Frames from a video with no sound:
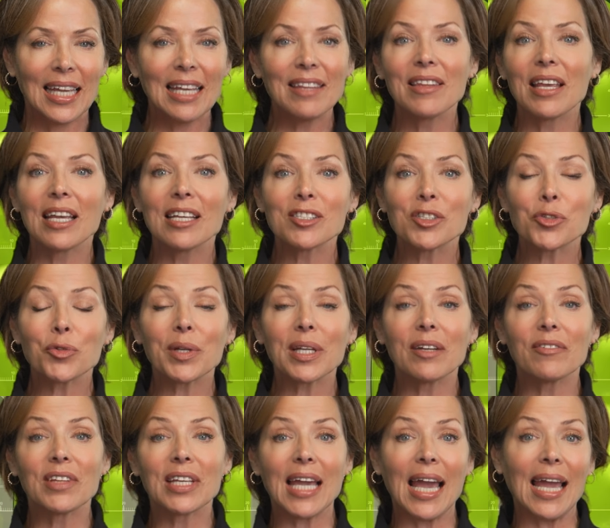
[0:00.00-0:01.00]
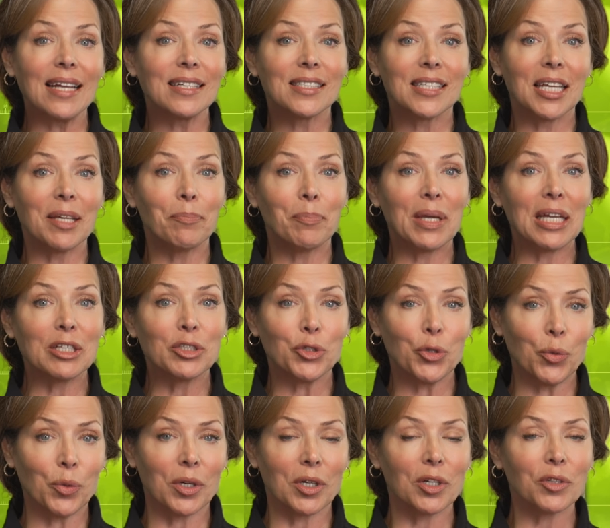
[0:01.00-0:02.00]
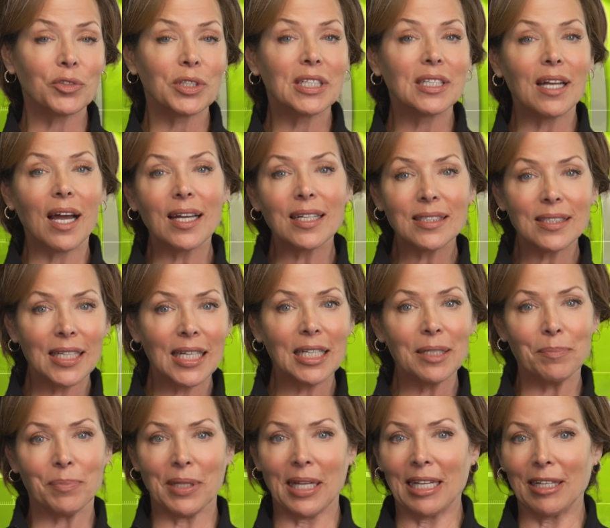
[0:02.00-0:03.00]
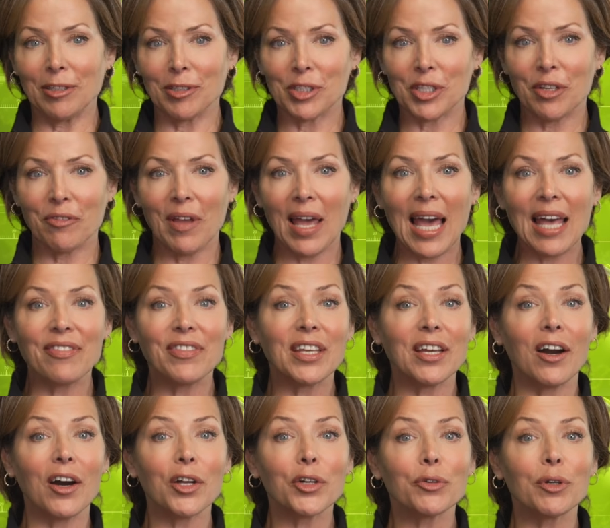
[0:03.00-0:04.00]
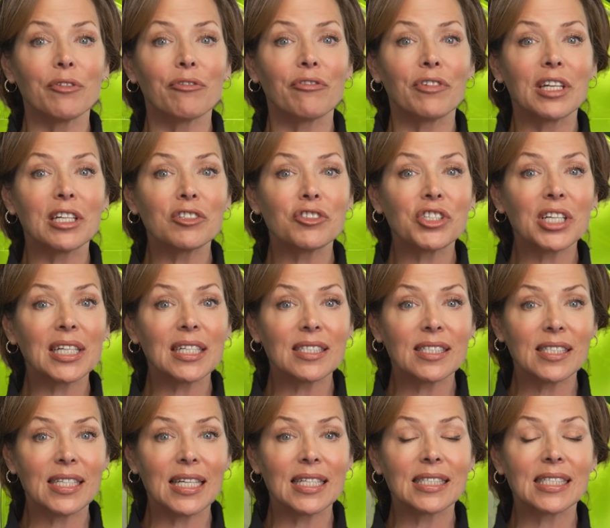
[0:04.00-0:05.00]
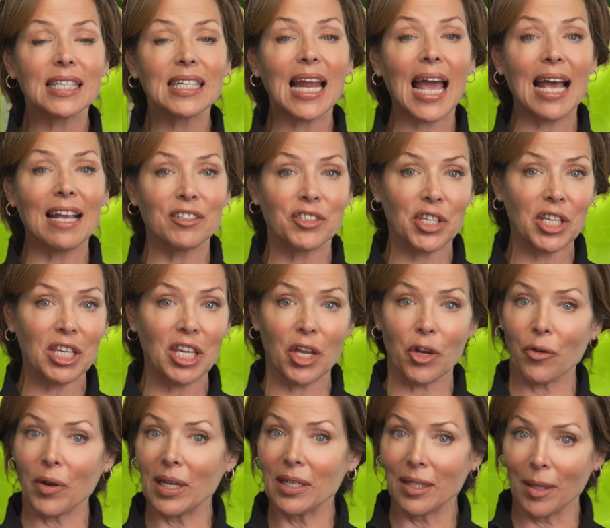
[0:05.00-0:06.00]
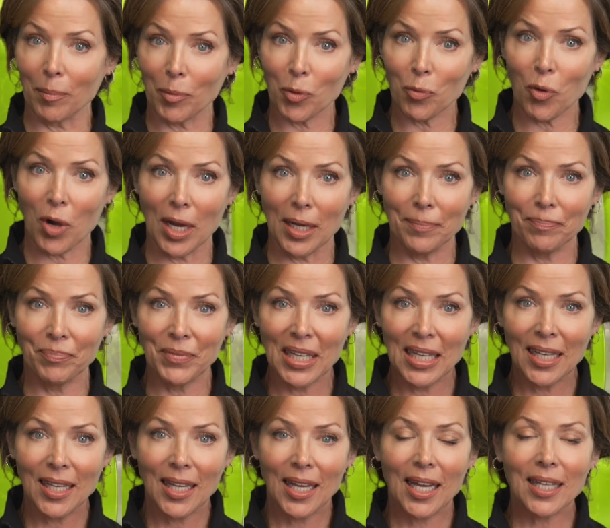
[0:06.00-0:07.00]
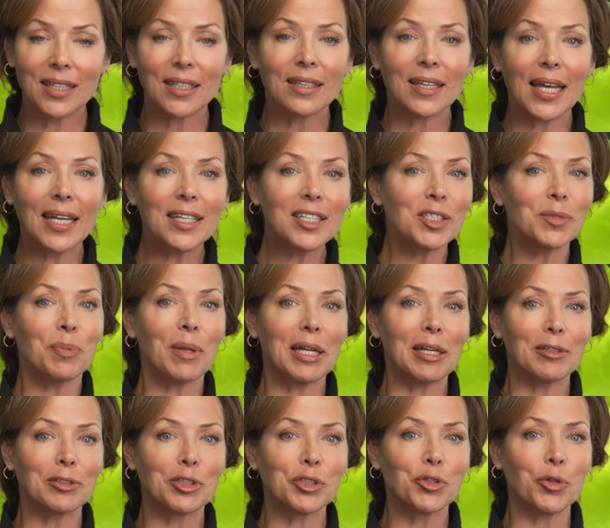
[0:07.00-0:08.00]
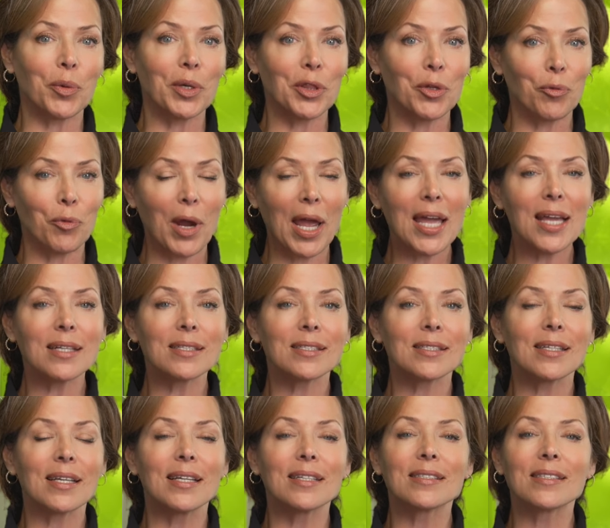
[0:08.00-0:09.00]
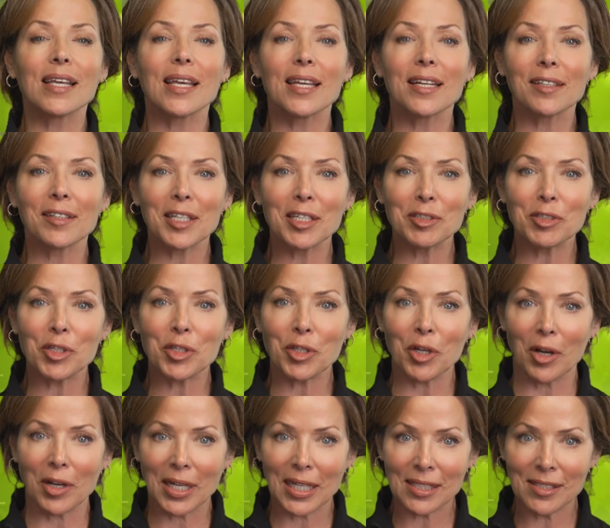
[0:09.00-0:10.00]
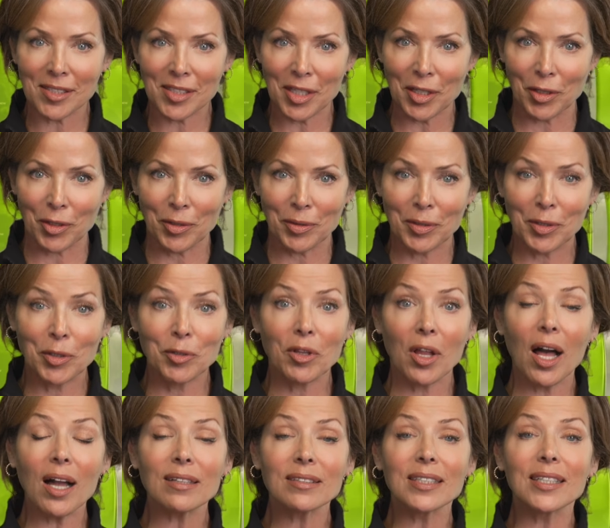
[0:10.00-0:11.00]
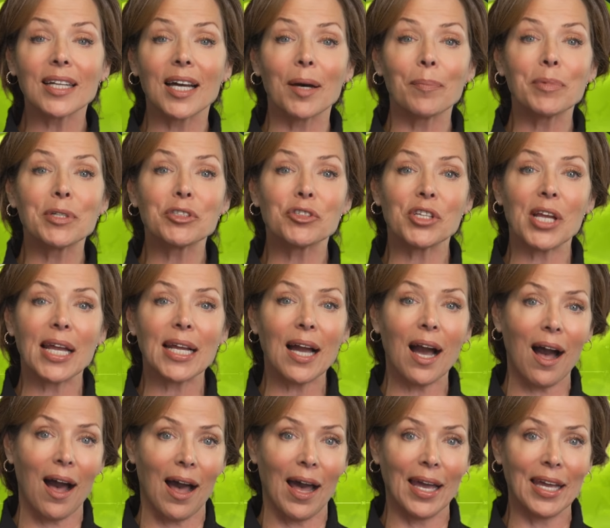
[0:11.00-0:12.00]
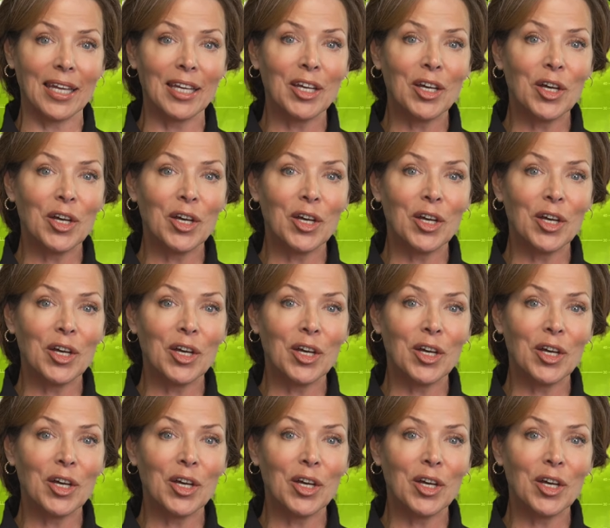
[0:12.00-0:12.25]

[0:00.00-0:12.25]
In the history of the ATP Tour, only 19 players have had the honor of finishing a season as the year-end number one. And the latest player to join the ranks is Italy's Jannik Sinner, who locked it up in Shanghai,